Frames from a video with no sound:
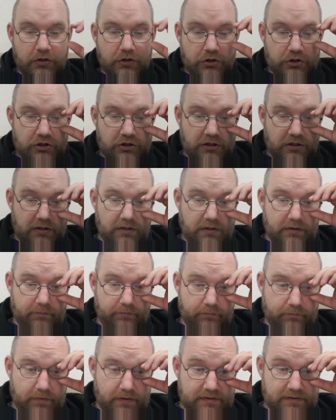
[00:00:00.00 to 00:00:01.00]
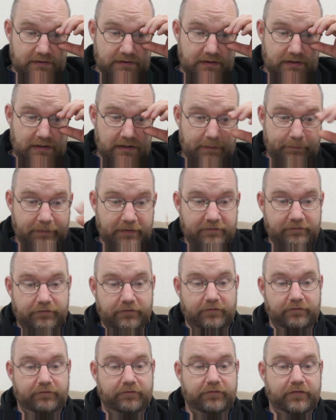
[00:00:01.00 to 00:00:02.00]
She must keep it
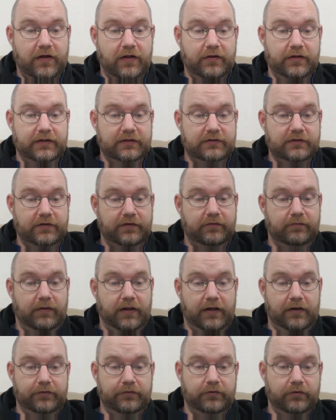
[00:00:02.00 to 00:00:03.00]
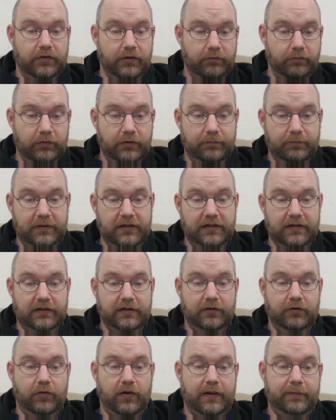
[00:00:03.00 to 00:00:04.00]
from falling to the ground, or it would be in a
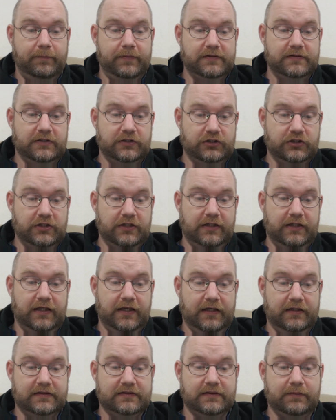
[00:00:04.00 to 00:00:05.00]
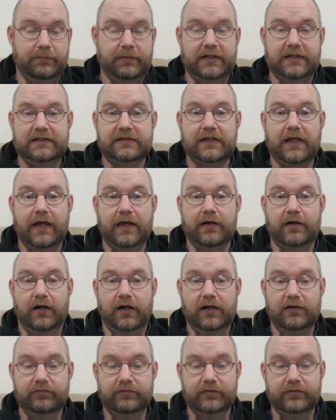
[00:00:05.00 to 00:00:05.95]
great position to kick somebody's head off.